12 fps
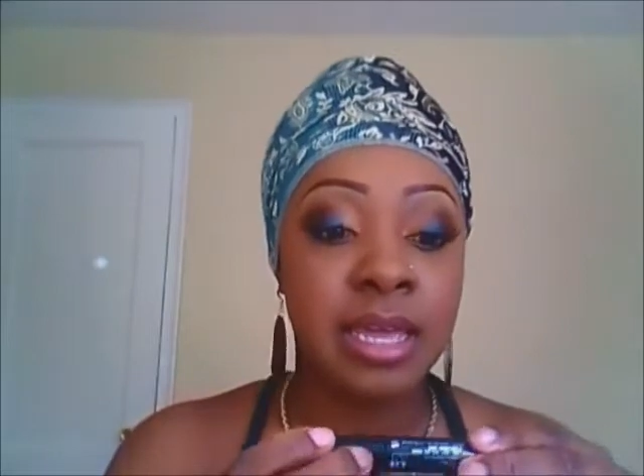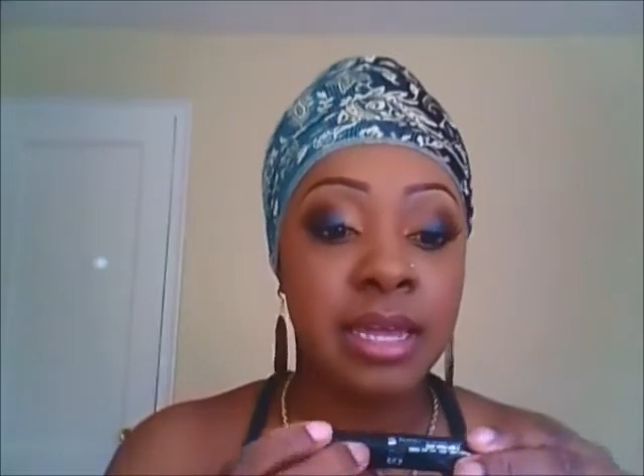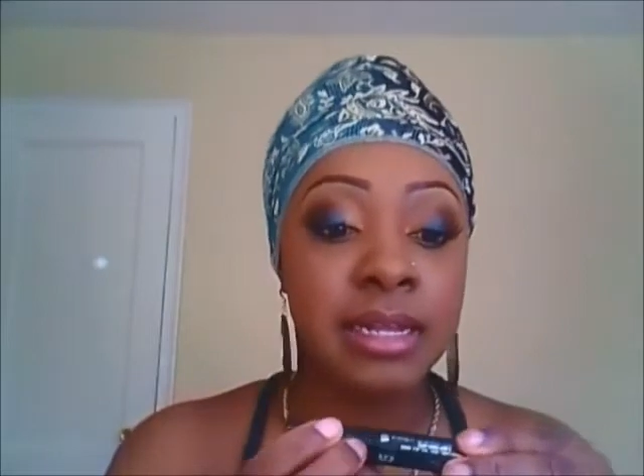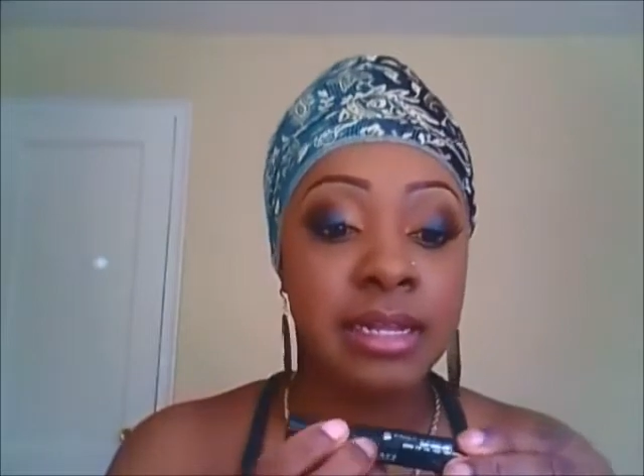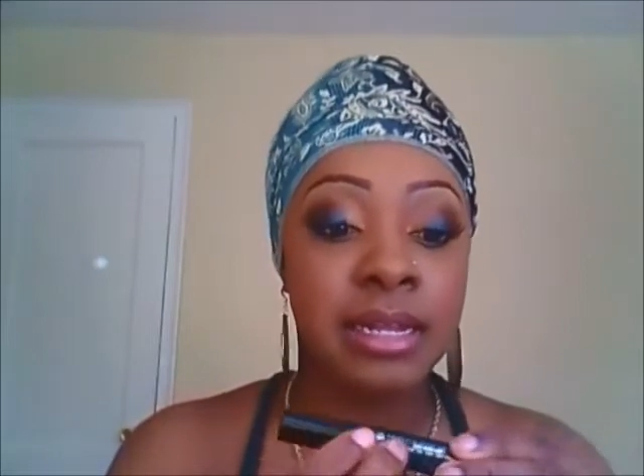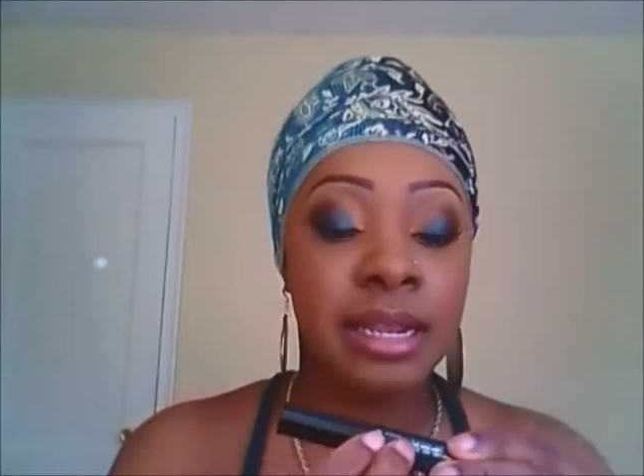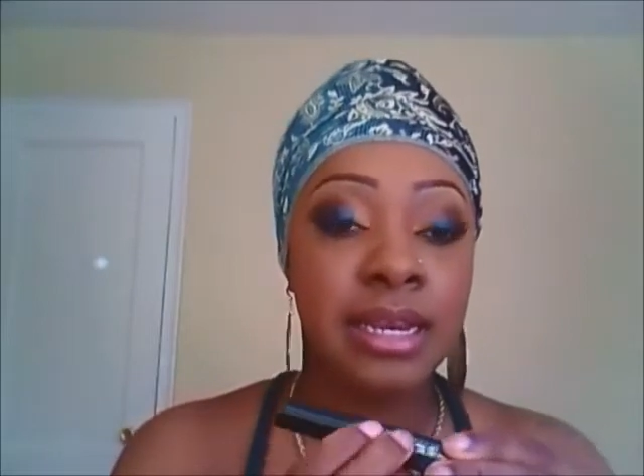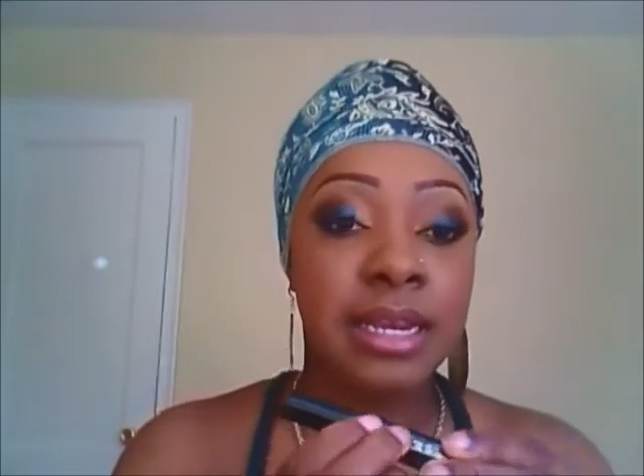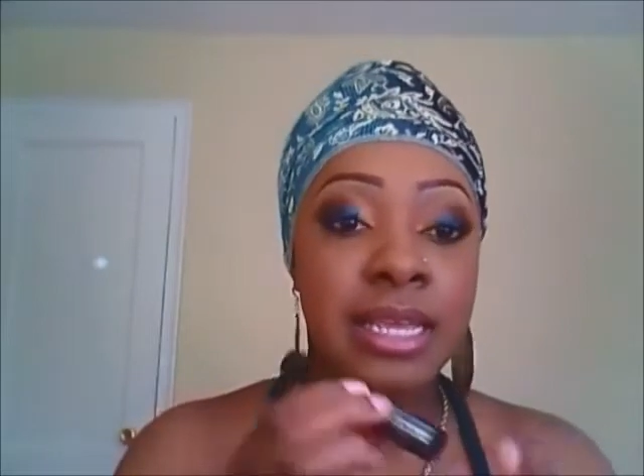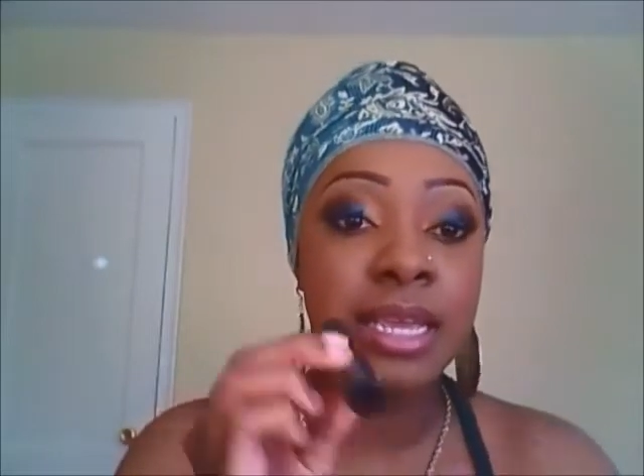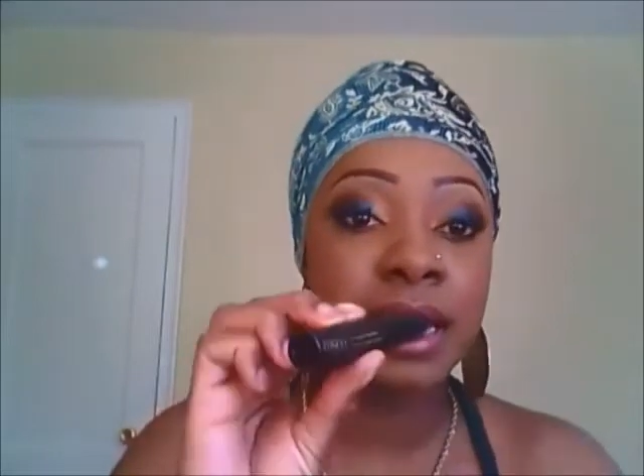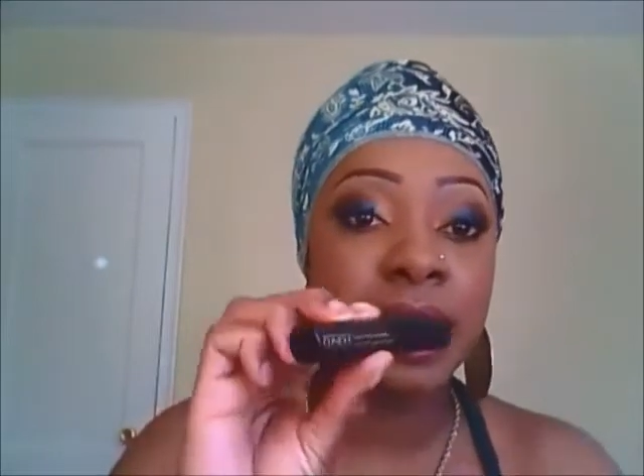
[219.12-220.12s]

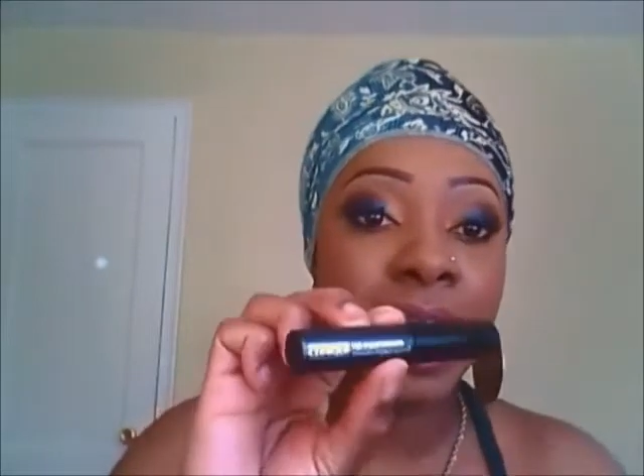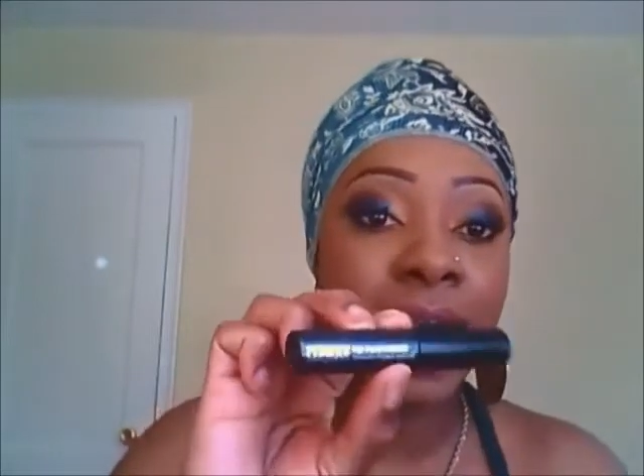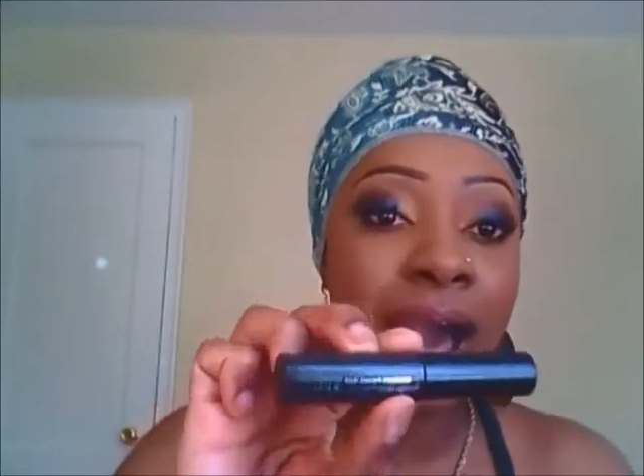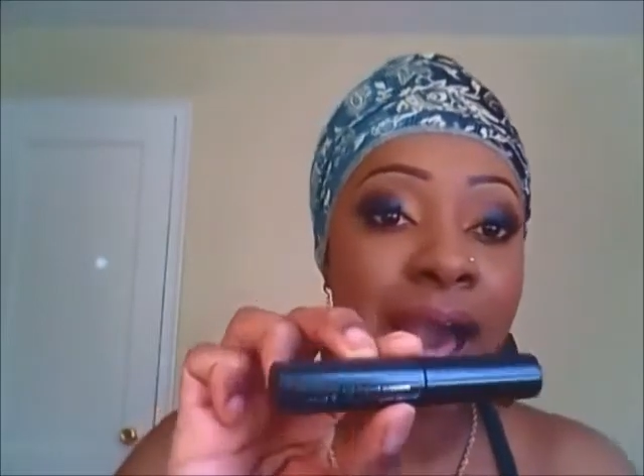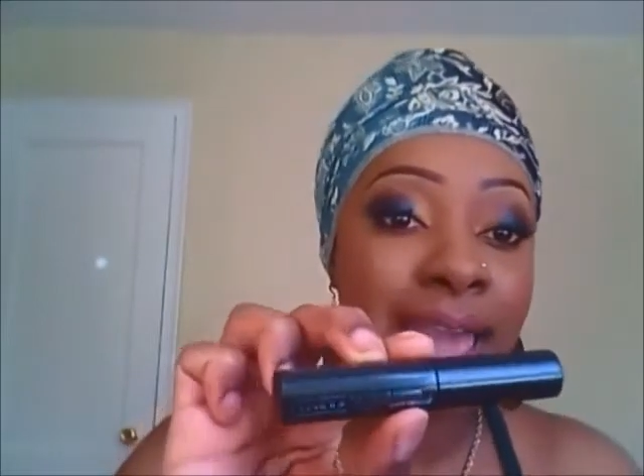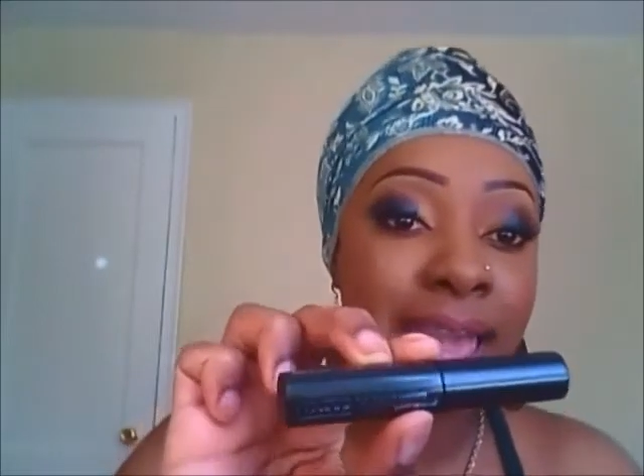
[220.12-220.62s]
Clinique High